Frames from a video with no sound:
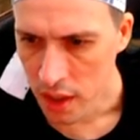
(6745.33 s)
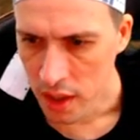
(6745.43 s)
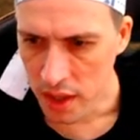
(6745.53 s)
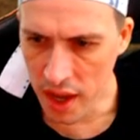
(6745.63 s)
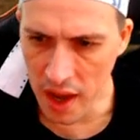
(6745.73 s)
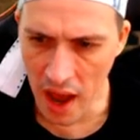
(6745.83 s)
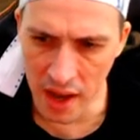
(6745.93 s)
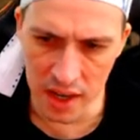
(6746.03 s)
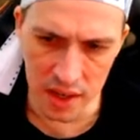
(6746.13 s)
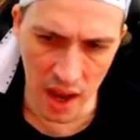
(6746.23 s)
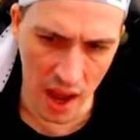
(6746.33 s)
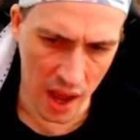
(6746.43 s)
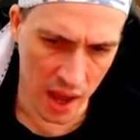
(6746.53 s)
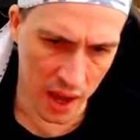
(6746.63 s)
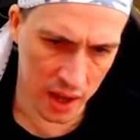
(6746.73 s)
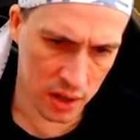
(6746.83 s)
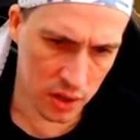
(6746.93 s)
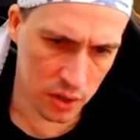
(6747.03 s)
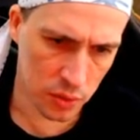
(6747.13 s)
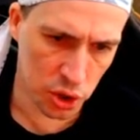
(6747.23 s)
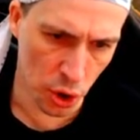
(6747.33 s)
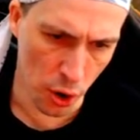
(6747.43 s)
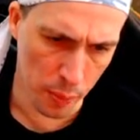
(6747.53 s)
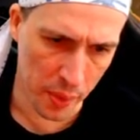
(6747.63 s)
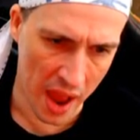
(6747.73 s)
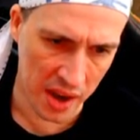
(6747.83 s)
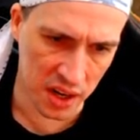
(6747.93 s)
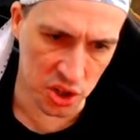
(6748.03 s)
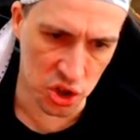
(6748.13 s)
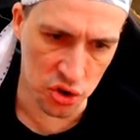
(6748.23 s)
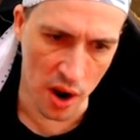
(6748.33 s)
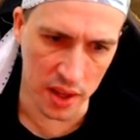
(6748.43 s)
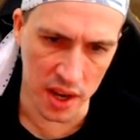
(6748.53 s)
Yeah, in Europe and in Australia,